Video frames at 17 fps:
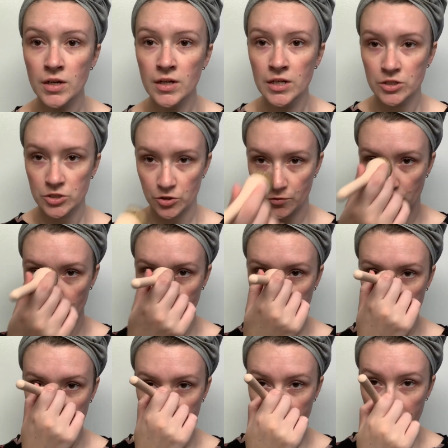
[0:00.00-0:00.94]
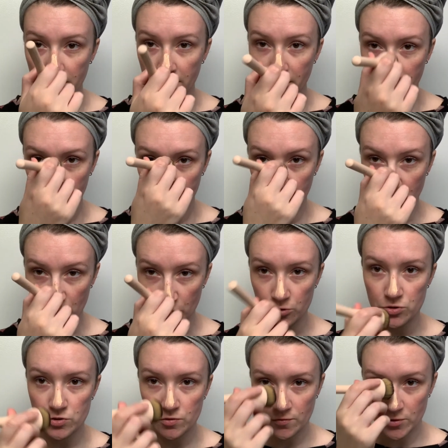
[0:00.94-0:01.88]
So for me,
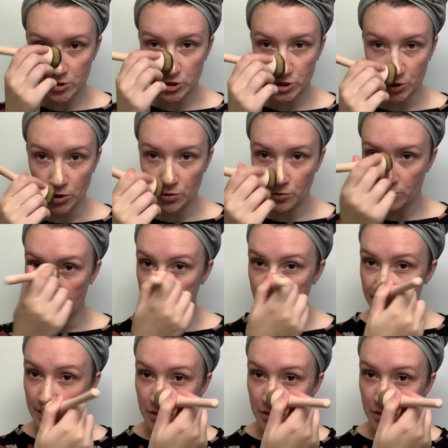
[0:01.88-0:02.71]
nose for sure, right?